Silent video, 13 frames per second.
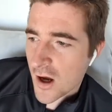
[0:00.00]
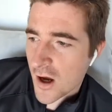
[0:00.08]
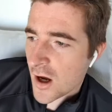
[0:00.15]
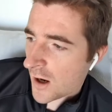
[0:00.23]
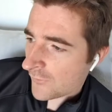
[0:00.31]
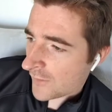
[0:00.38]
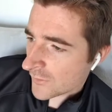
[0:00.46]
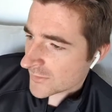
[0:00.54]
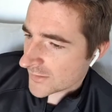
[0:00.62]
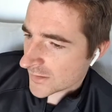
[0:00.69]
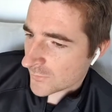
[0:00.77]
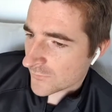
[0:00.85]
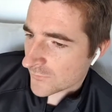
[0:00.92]
around
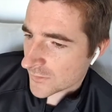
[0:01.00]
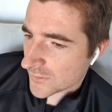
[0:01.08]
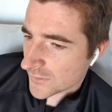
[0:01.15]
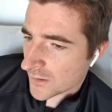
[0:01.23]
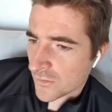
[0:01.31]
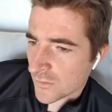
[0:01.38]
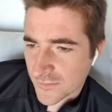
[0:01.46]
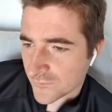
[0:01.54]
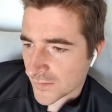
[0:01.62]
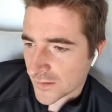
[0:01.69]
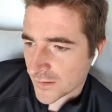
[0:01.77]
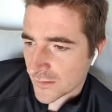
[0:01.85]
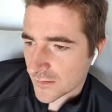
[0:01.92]
6 months ago or
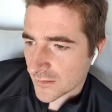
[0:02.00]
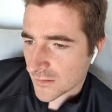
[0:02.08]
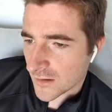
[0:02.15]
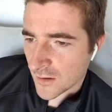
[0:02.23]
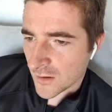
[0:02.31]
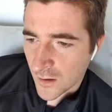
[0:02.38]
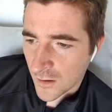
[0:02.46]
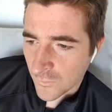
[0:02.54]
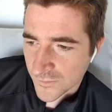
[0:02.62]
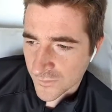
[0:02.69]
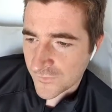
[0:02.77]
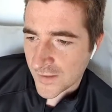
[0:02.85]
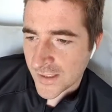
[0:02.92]
something, I
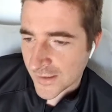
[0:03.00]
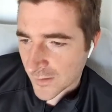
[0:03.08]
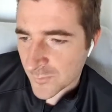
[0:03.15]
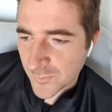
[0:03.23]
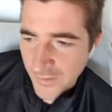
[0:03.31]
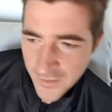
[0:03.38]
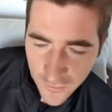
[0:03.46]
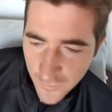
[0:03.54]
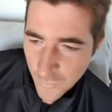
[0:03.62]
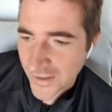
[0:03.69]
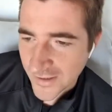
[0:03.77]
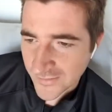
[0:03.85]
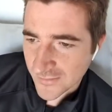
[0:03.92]
was feeling a bit
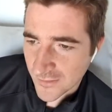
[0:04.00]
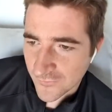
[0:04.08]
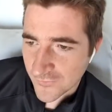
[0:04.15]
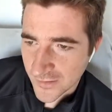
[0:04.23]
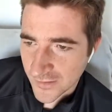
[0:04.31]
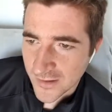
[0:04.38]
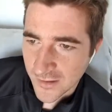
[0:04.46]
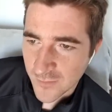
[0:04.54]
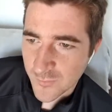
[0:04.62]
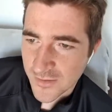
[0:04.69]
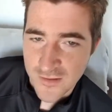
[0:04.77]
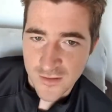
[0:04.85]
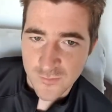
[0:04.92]
weird, and I think that could be
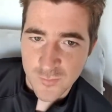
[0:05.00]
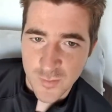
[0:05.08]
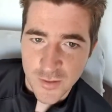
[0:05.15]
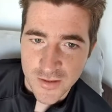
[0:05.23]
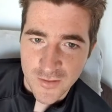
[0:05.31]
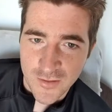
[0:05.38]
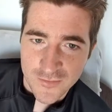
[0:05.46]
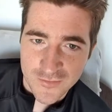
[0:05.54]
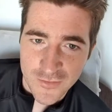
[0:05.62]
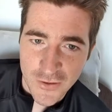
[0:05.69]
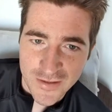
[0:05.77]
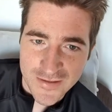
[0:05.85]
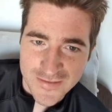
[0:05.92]
a sign of burnout. I was
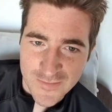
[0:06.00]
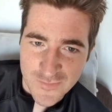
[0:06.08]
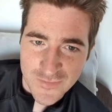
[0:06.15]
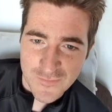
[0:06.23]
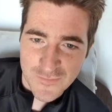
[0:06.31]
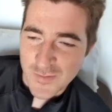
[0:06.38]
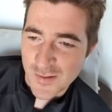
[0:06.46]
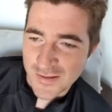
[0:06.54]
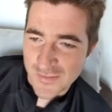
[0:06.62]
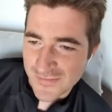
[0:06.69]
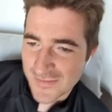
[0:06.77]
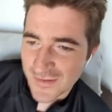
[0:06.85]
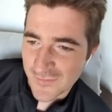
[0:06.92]
looking at the symptoms of burnout
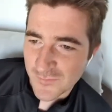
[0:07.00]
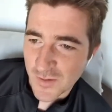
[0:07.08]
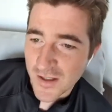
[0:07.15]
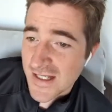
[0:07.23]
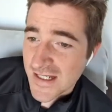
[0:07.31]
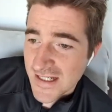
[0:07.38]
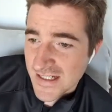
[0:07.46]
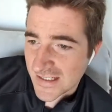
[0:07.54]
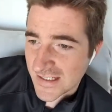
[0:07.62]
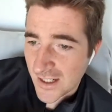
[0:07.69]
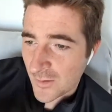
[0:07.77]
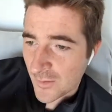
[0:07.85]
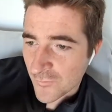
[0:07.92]
and stuff, but
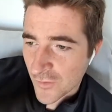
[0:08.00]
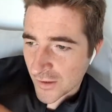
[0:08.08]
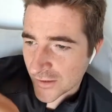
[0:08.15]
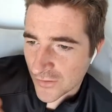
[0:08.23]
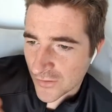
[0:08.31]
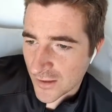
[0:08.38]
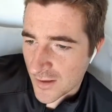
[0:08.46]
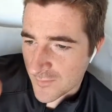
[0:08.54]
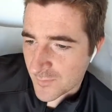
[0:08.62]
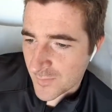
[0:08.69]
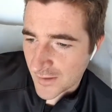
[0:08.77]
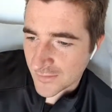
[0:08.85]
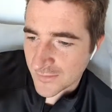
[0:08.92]
now I'm really trying to like
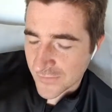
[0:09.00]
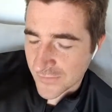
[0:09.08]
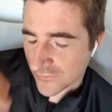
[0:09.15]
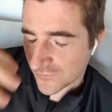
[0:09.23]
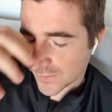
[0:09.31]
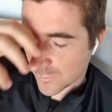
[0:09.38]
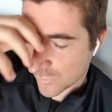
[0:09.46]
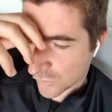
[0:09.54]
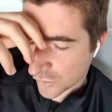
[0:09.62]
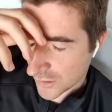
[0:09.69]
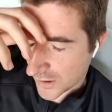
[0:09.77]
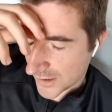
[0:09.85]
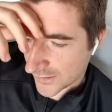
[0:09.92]
balance everything
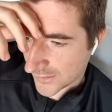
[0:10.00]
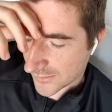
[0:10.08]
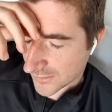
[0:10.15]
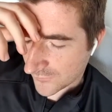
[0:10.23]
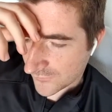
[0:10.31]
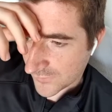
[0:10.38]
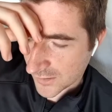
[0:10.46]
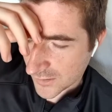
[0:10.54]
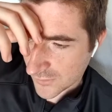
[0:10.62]
more. And I think